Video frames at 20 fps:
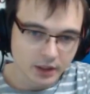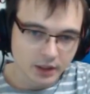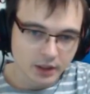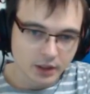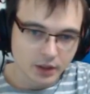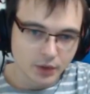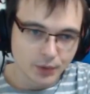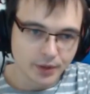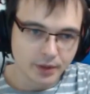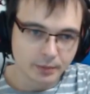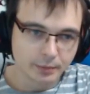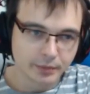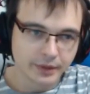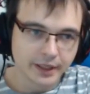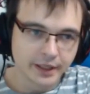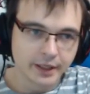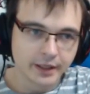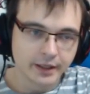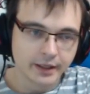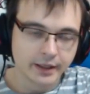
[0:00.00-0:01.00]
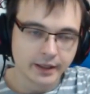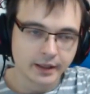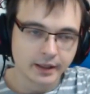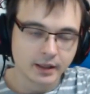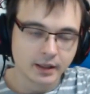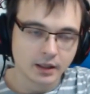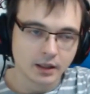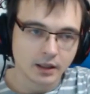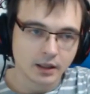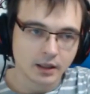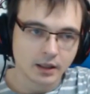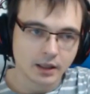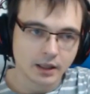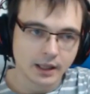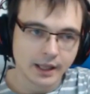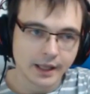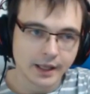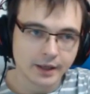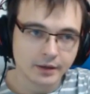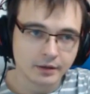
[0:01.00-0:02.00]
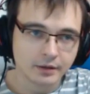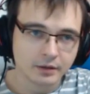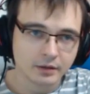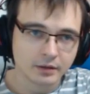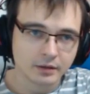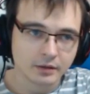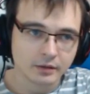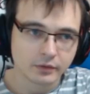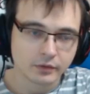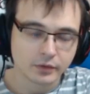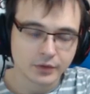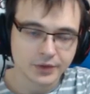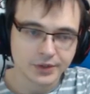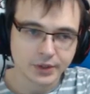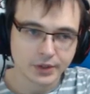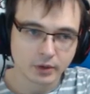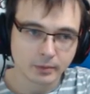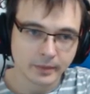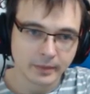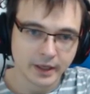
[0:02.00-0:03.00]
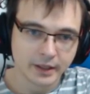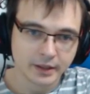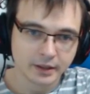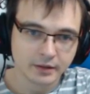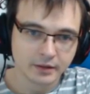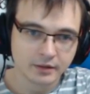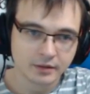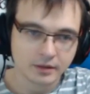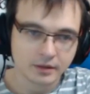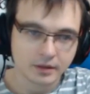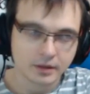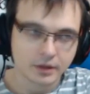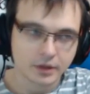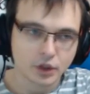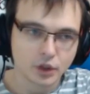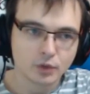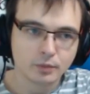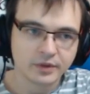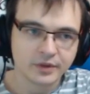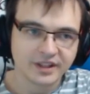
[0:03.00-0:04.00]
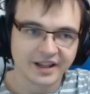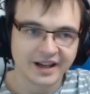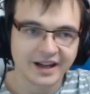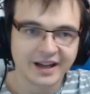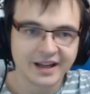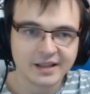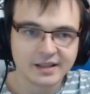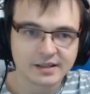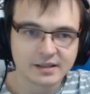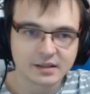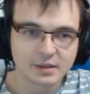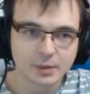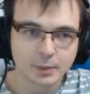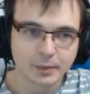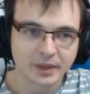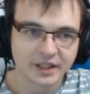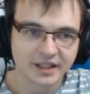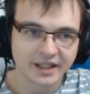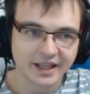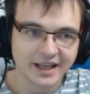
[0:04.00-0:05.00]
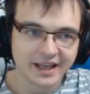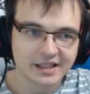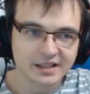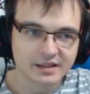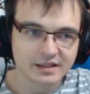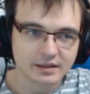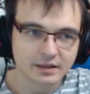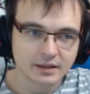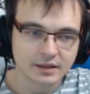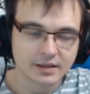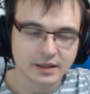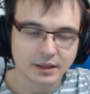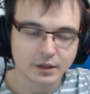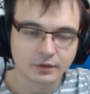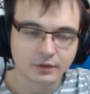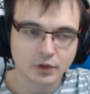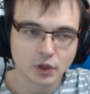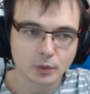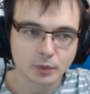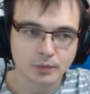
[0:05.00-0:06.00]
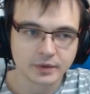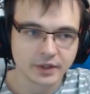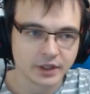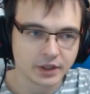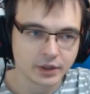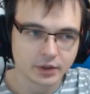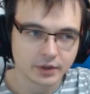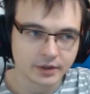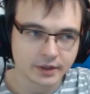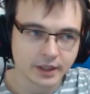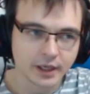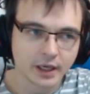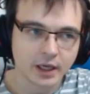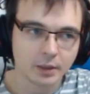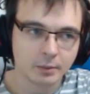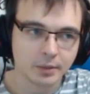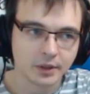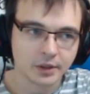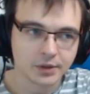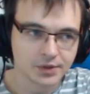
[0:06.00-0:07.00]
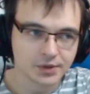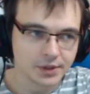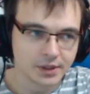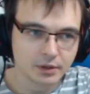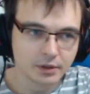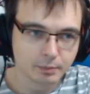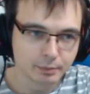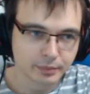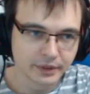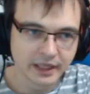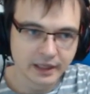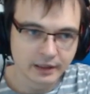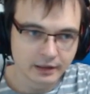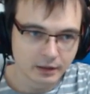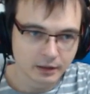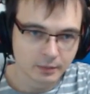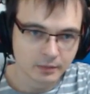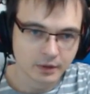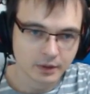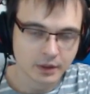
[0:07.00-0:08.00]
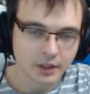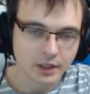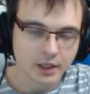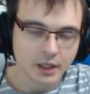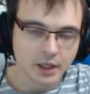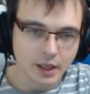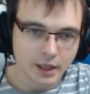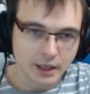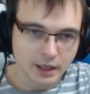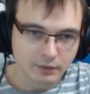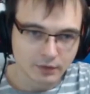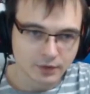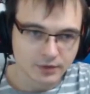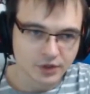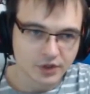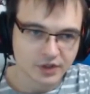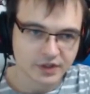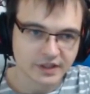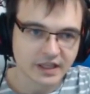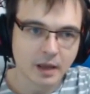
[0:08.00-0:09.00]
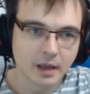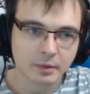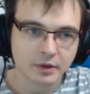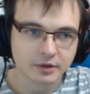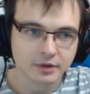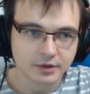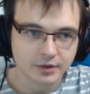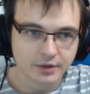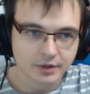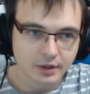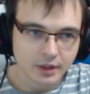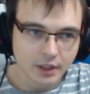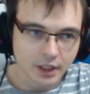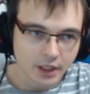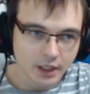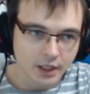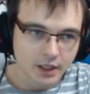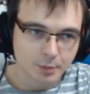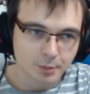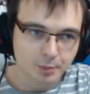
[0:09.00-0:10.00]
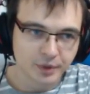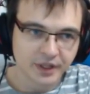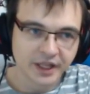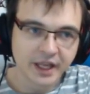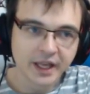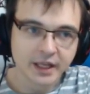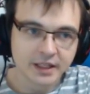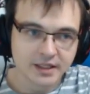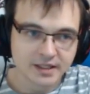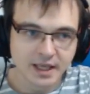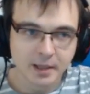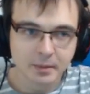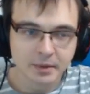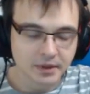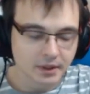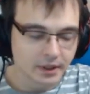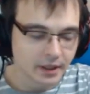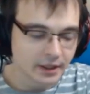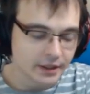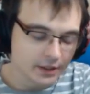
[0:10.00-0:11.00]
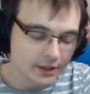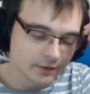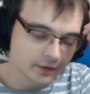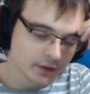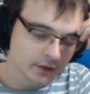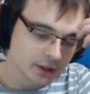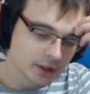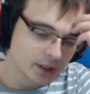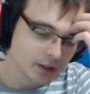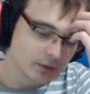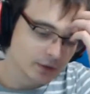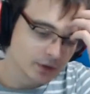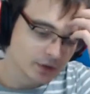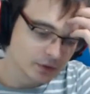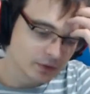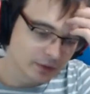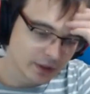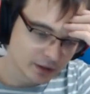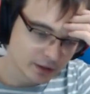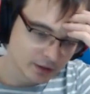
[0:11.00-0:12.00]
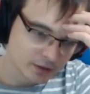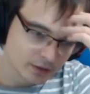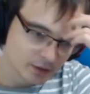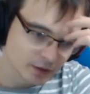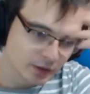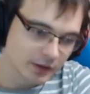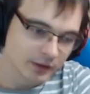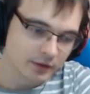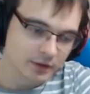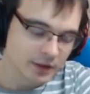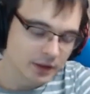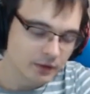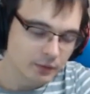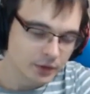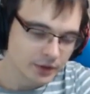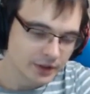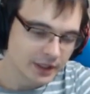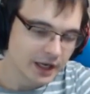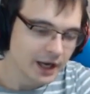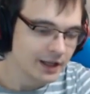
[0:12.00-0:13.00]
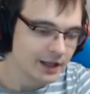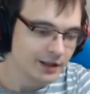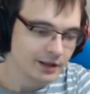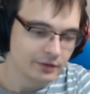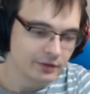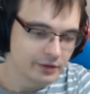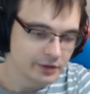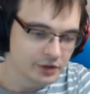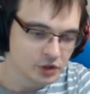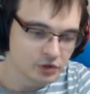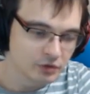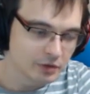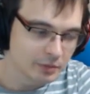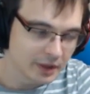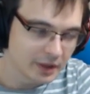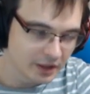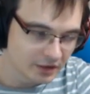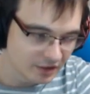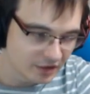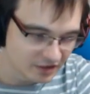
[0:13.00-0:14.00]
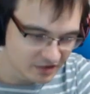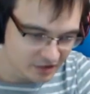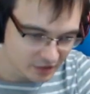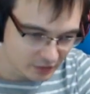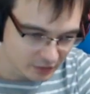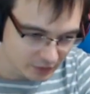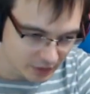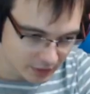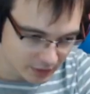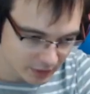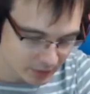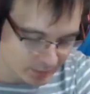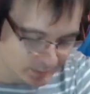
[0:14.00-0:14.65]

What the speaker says: You can play Egg for 0 mana, Cube dies, but eggs inside of Cube, they don't die because you didn't play them. They were just summoned. Play and summon are different keywords, right? So they won't die, they will just remain at 0/3.